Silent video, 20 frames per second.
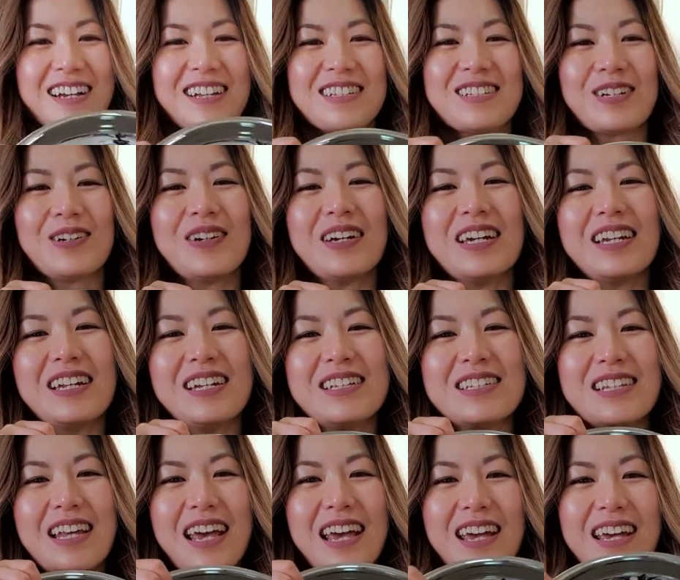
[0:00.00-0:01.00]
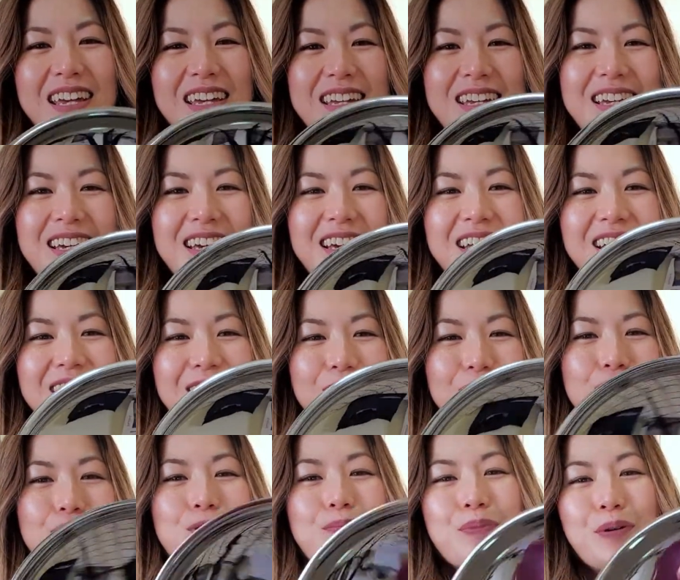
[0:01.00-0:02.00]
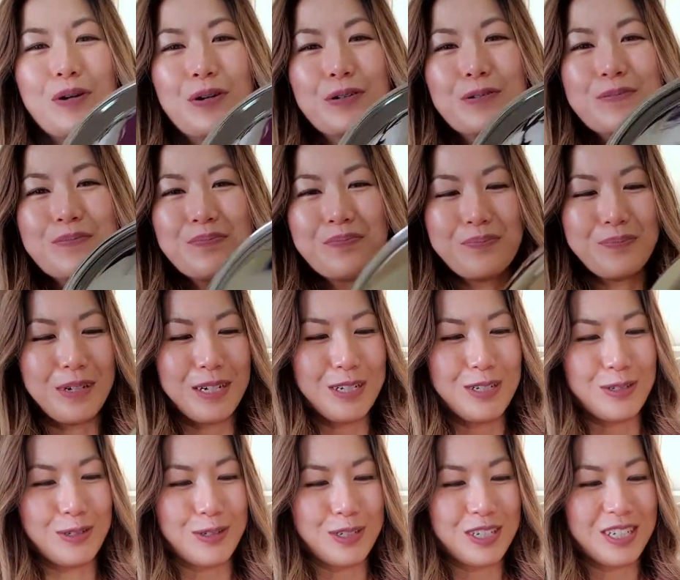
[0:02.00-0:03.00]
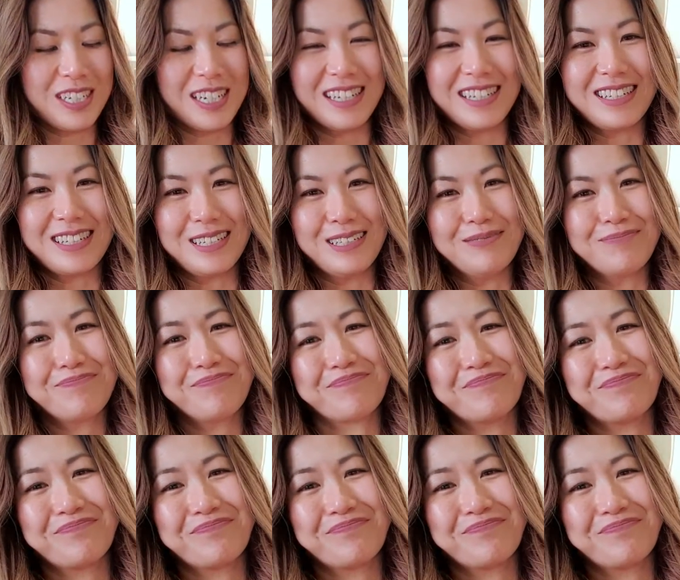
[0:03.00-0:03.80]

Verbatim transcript: so it is a fruit bowl by George Jensen